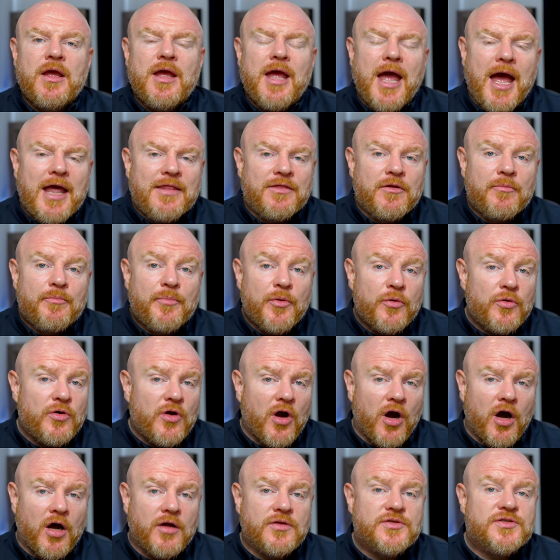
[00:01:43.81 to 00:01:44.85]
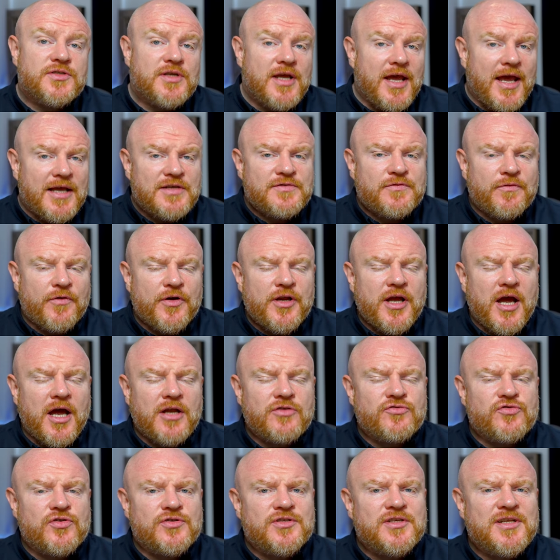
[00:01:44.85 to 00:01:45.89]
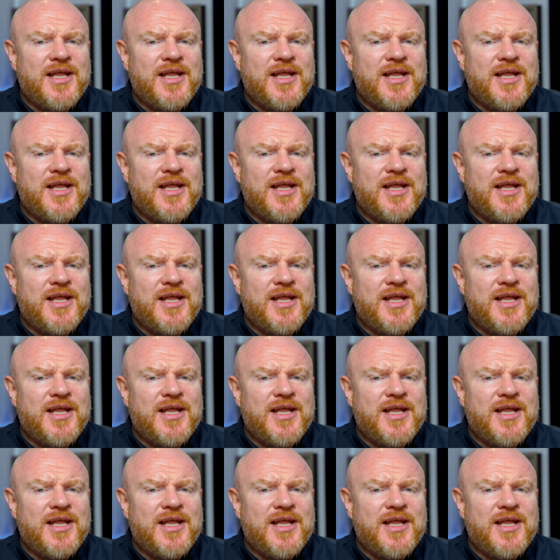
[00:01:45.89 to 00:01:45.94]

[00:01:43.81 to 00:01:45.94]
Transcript: and the Buchardt S300.